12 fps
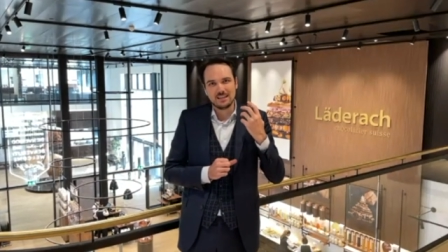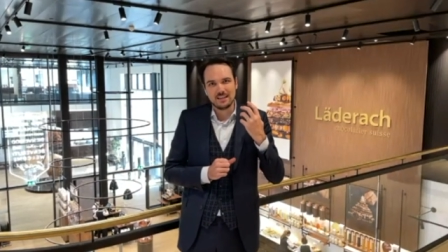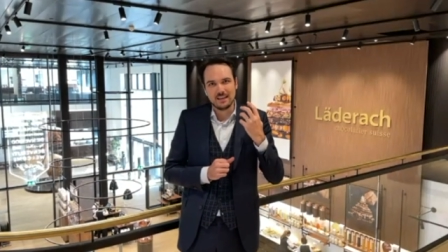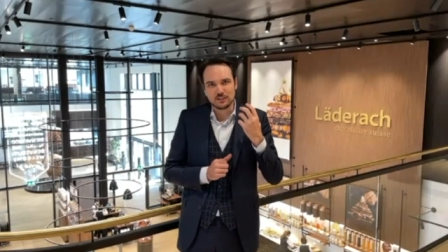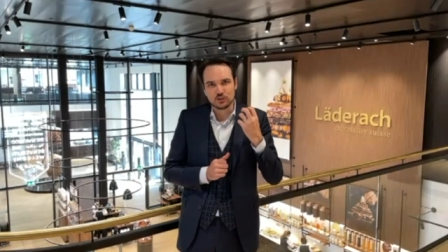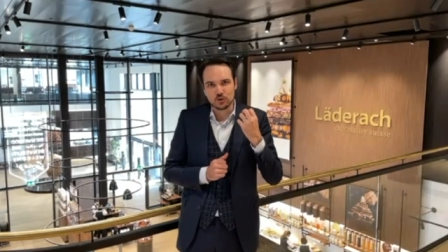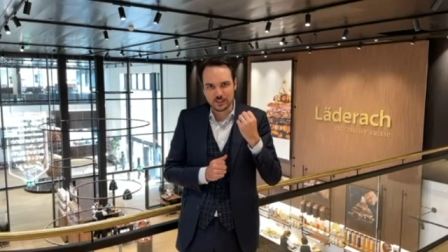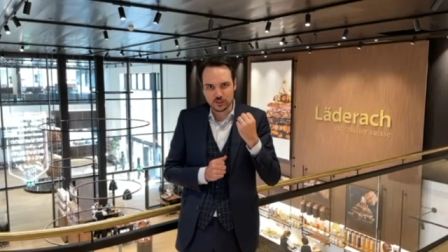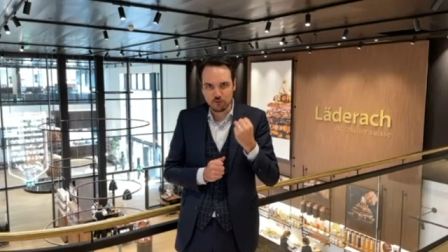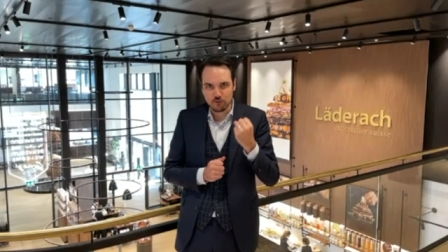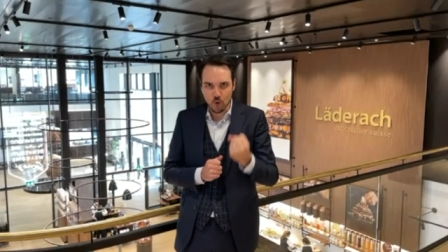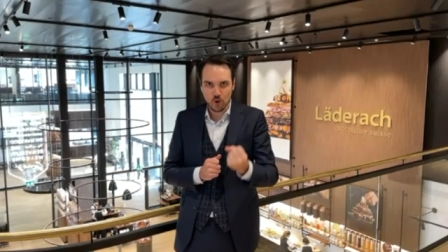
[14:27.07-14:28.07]
uh,
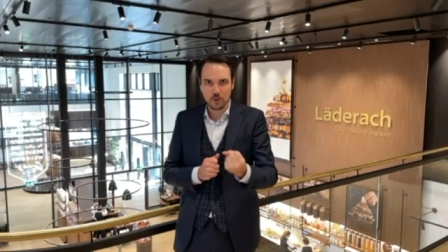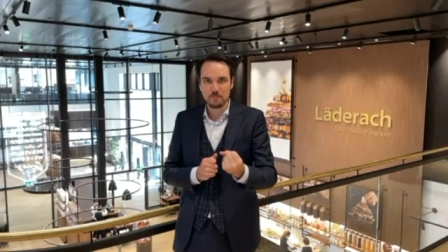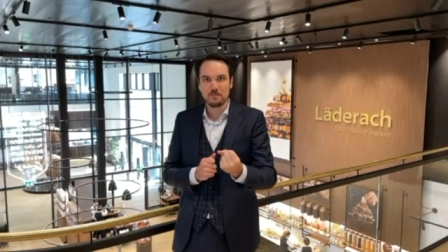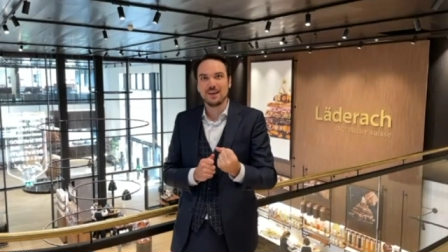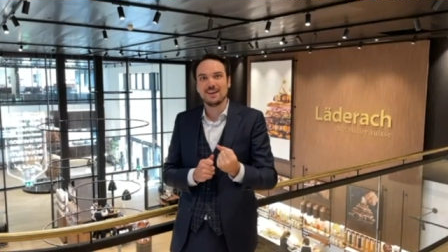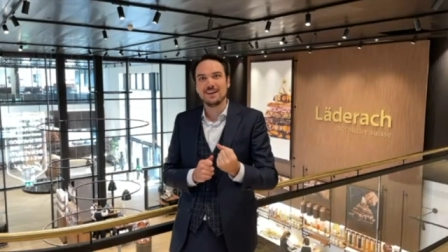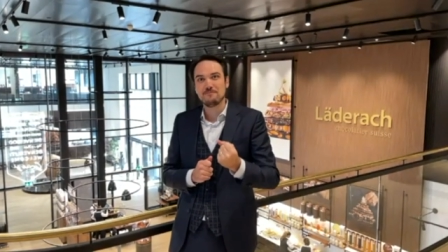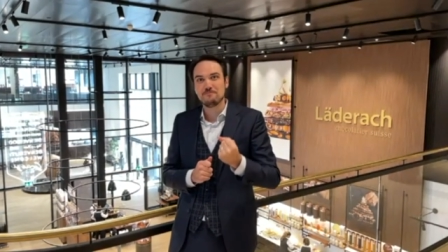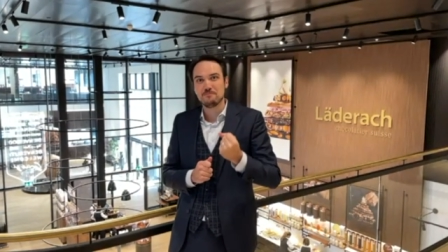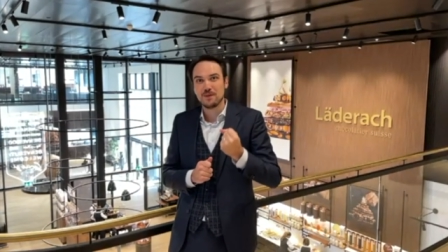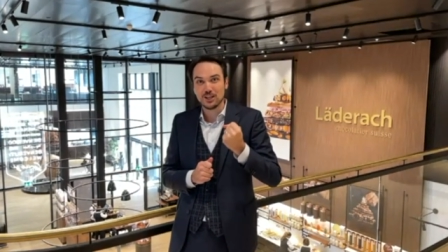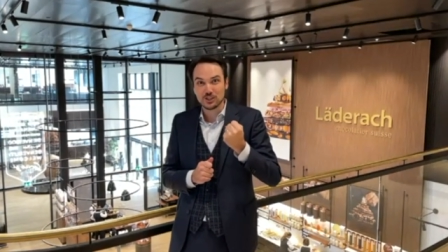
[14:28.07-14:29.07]
transform
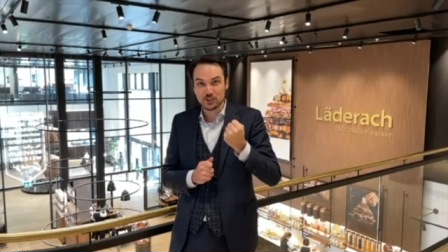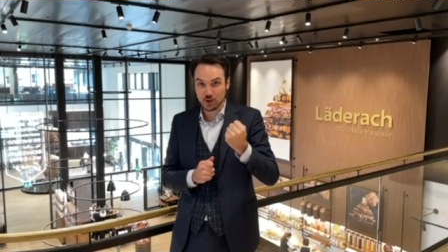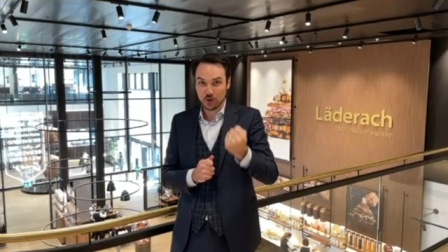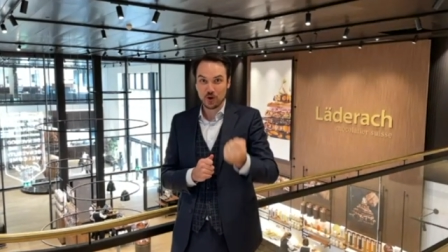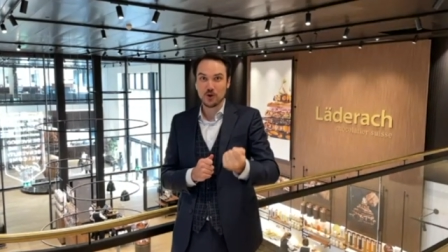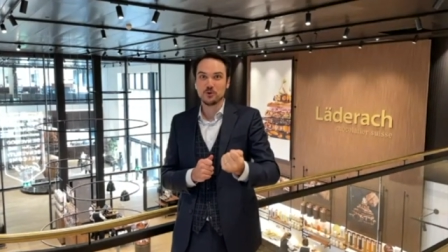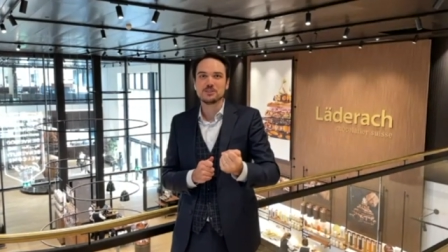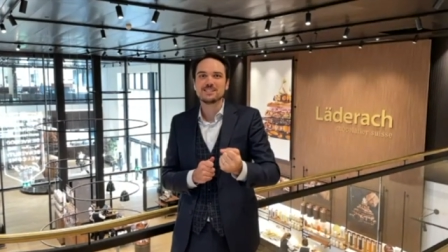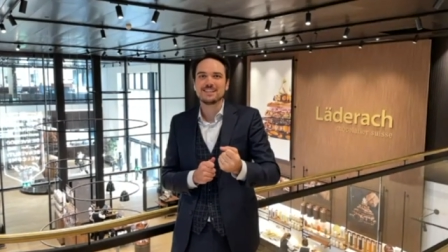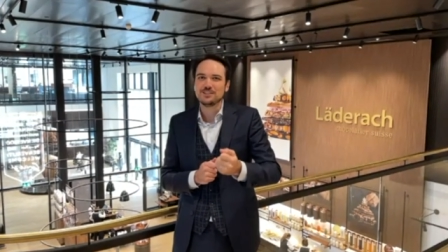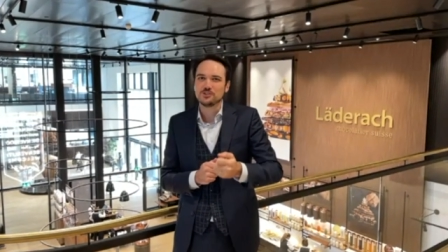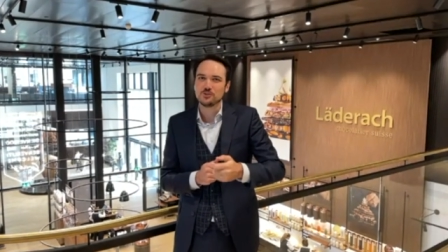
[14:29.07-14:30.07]
um, sorrows
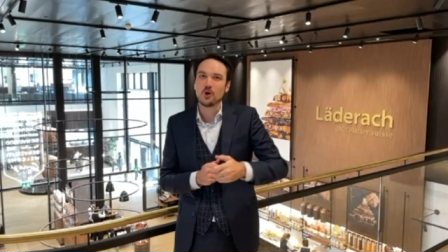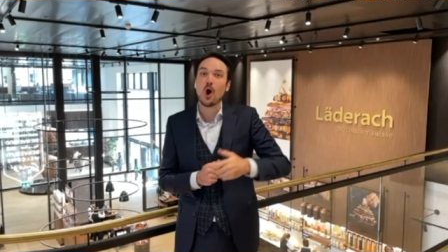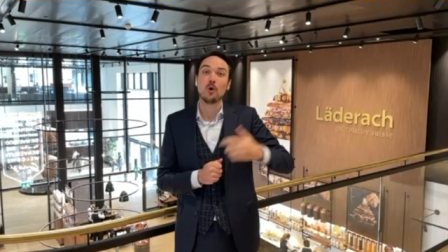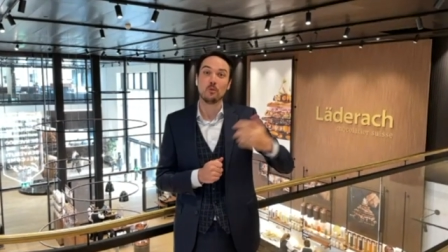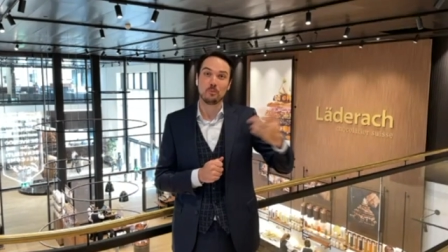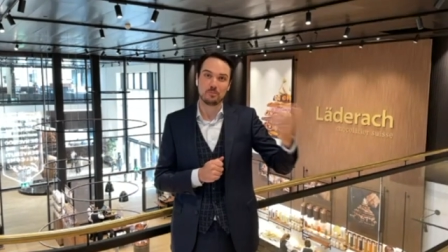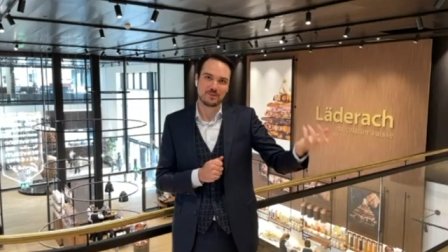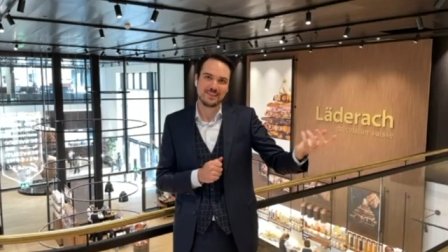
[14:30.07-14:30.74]
into hope.